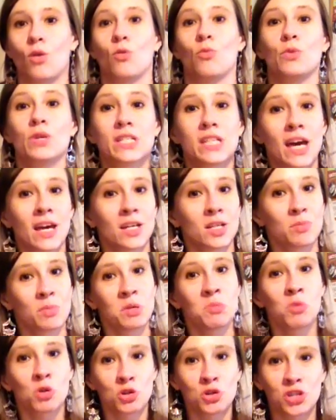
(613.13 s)
we tend to
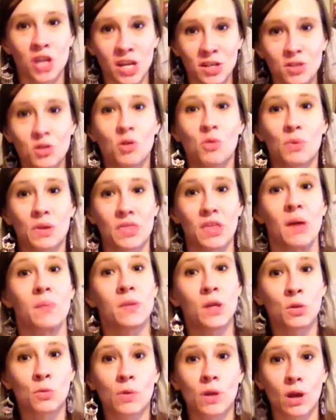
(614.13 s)
be more gentle with
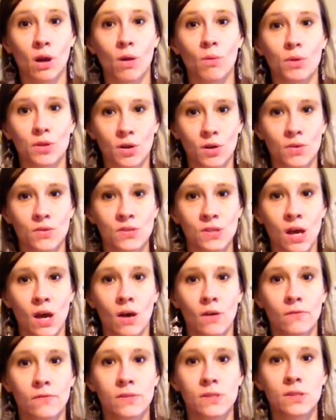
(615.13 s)
them than we are with
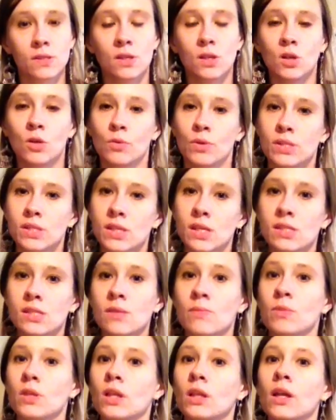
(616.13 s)
ourselves. We say
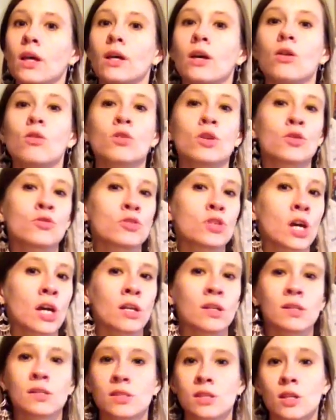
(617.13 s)
something like, "Oh no,
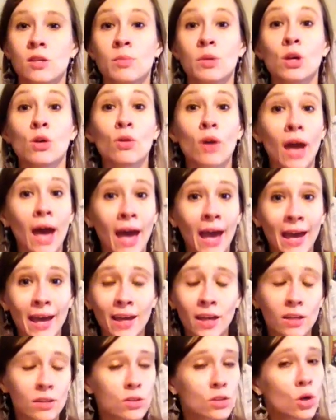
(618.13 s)
Jen, it's going to be
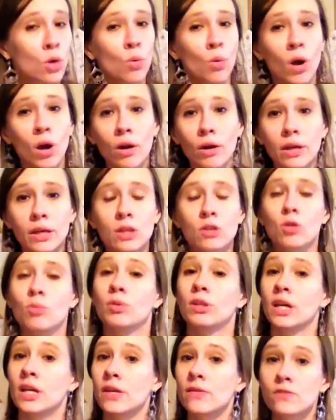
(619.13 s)
okay. Don't worry,
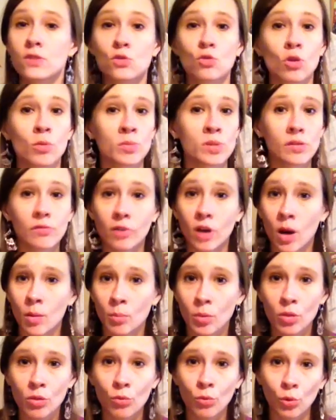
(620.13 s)
plenty of storms have
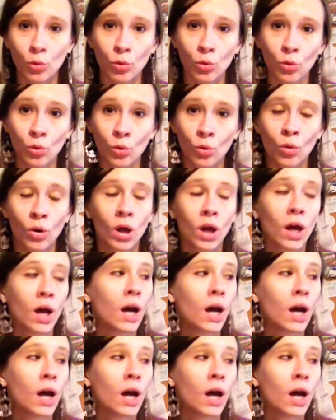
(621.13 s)
come through.